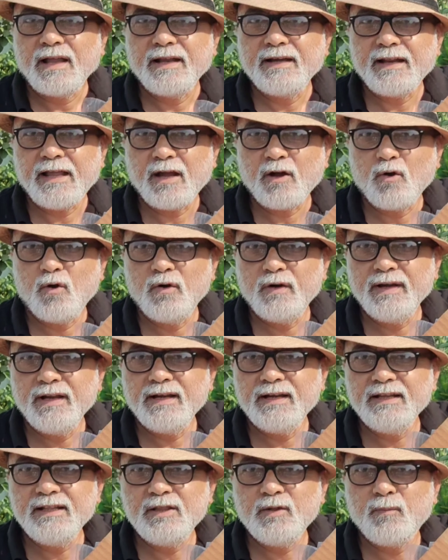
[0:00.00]
And
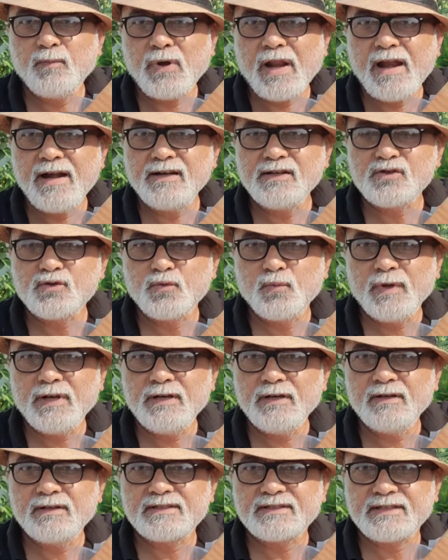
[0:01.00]
accordingly, the plants
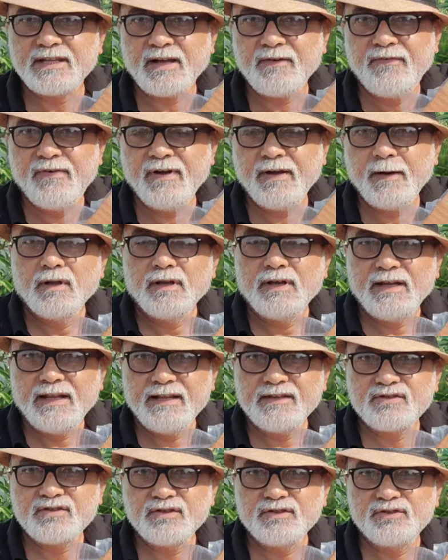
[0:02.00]
will suffer
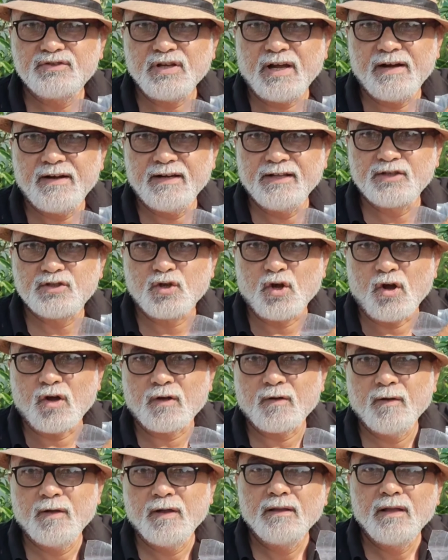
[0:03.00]
less journey
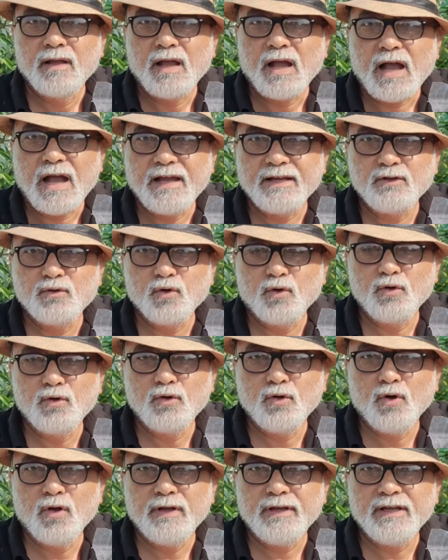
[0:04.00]
shock. I
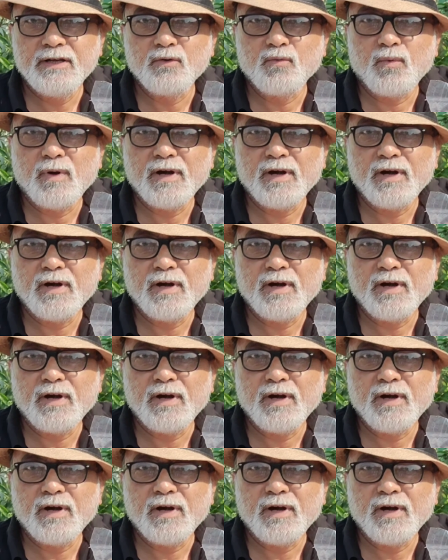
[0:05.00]
don't know in